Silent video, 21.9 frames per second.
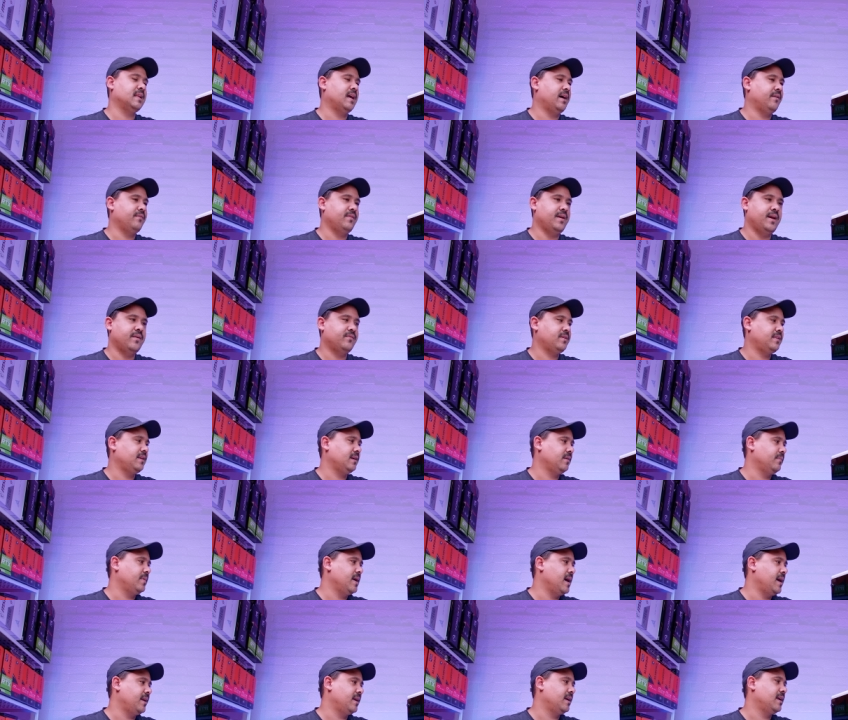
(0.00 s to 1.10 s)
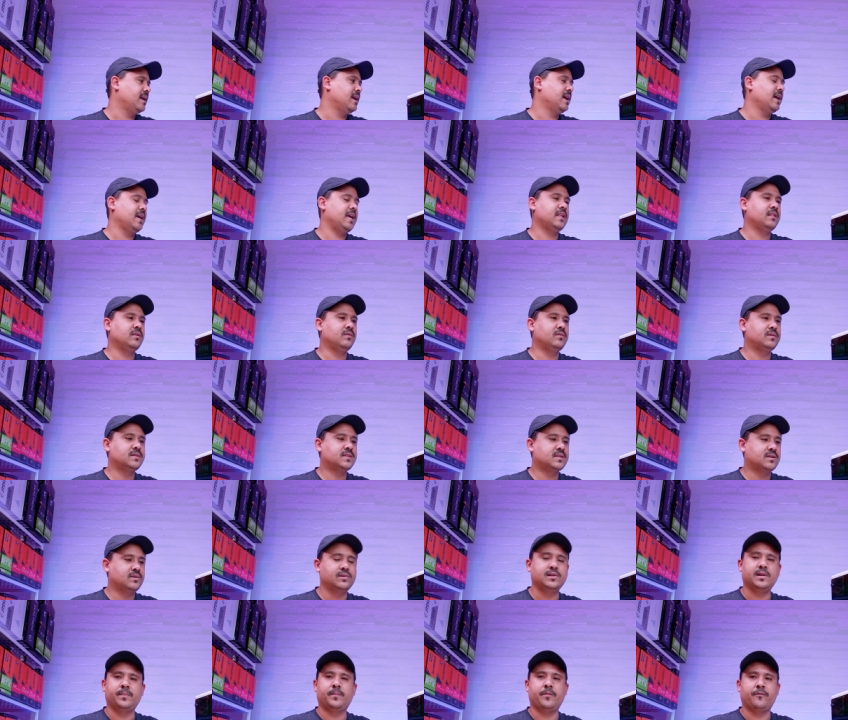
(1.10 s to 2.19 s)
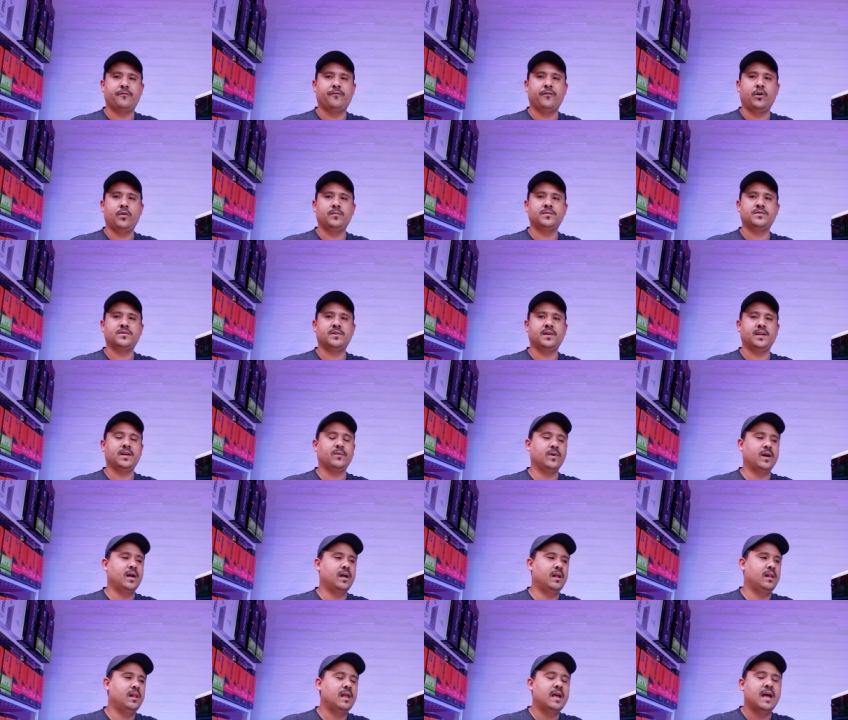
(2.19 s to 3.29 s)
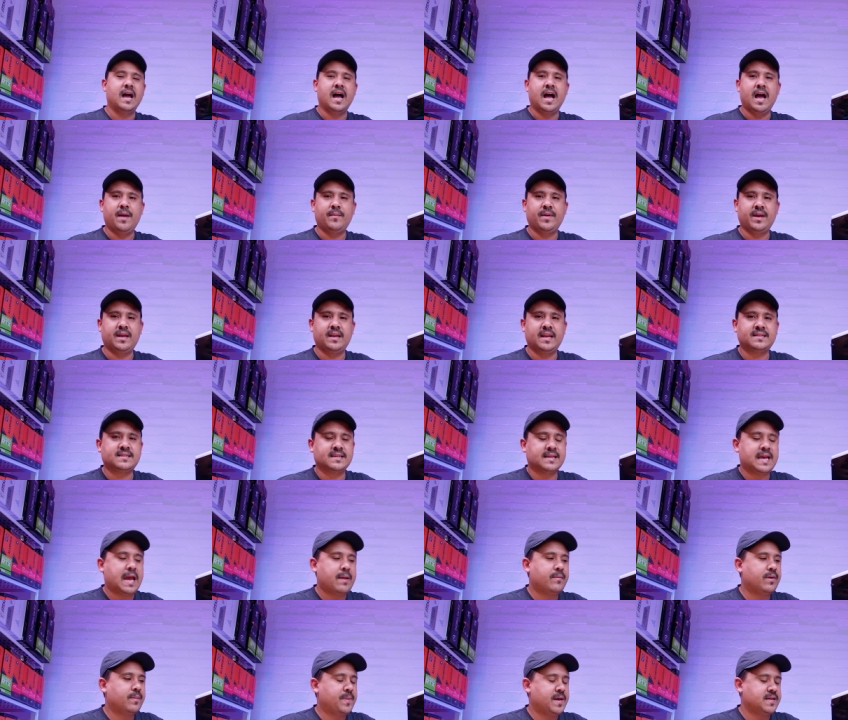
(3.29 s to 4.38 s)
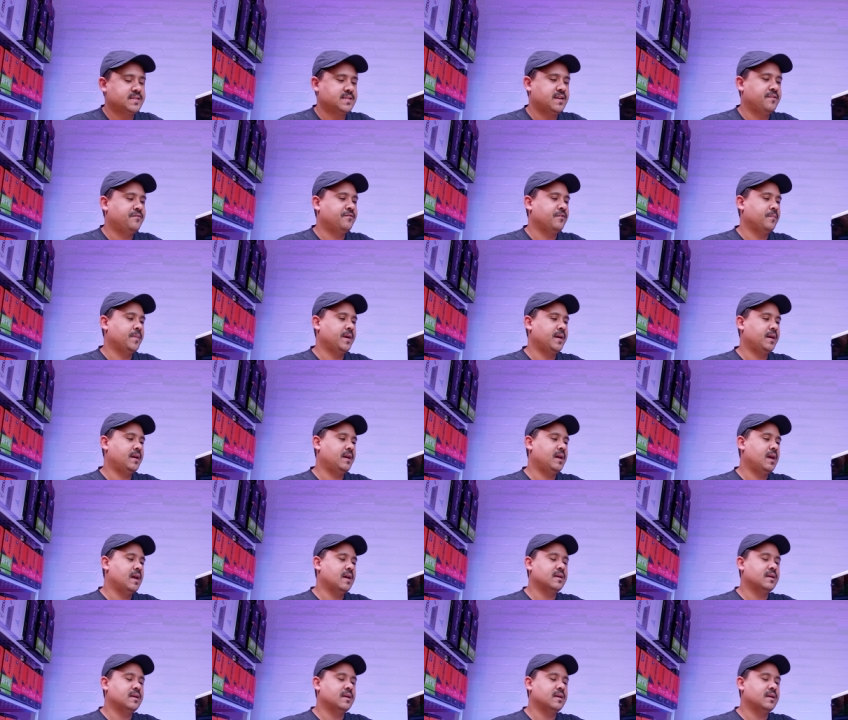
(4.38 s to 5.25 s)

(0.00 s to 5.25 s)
love everything about it. It looks cool, it performs really well. I mean, it's a gaming PC for me,